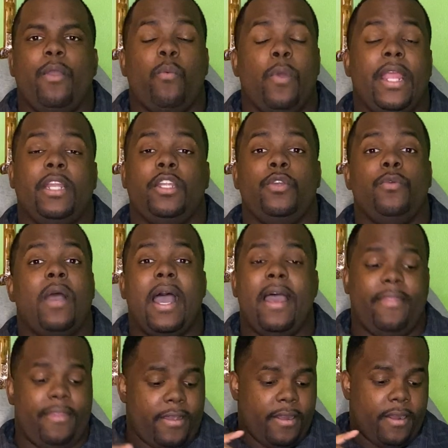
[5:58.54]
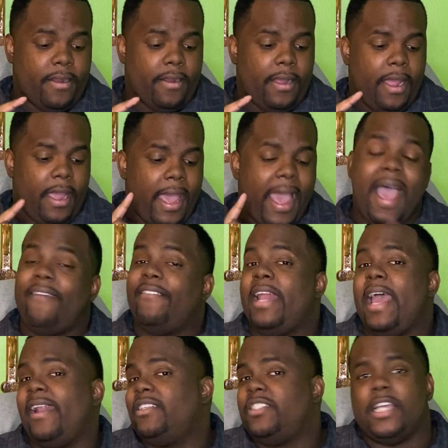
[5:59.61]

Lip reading: when you either haven't had a